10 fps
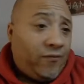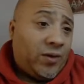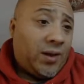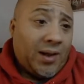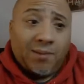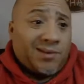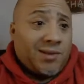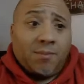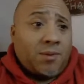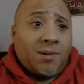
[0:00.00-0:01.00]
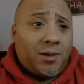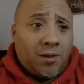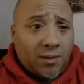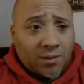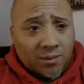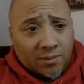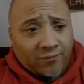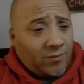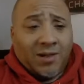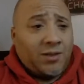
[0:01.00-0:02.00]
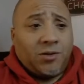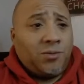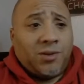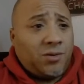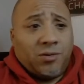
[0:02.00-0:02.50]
felt like I was dumbing my dog for about 3